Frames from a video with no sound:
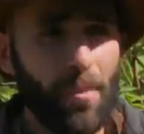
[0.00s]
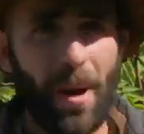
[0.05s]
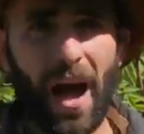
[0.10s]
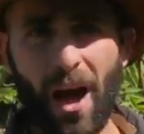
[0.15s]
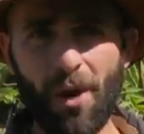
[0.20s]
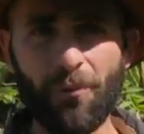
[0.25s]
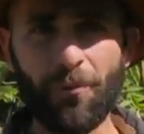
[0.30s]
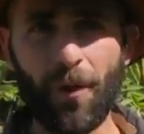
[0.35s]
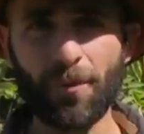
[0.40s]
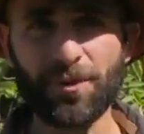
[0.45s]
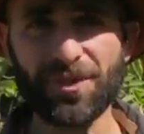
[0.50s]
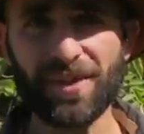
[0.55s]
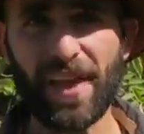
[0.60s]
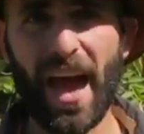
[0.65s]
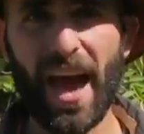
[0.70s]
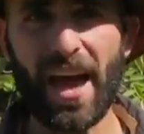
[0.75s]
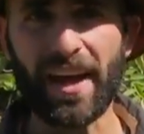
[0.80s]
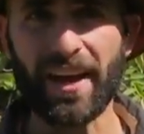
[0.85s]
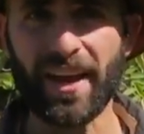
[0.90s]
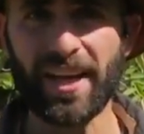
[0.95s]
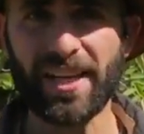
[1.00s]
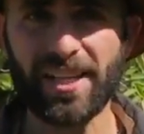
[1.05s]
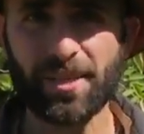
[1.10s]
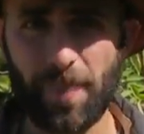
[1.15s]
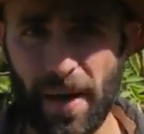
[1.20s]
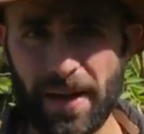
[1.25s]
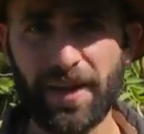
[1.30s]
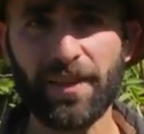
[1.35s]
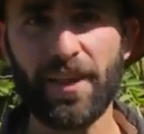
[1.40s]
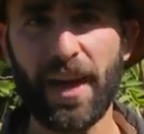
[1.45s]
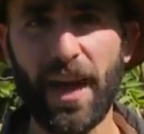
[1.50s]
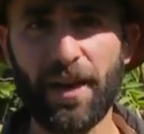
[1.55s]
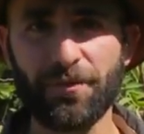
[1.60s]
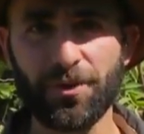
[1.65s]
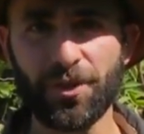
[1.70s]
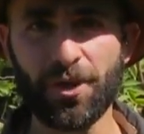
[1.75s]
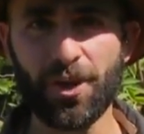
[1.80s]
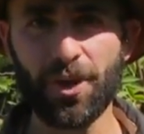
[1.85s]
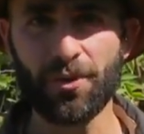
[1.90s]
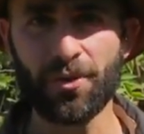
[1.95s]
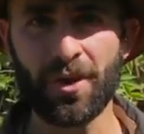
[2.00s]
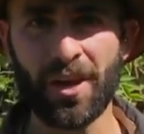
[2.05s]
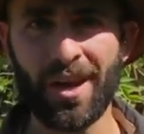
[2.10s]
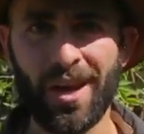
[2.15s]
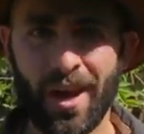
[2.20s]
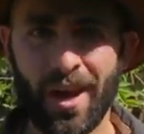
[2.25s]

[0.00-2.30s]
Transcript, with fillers: But how fun was that? Spending the afternoon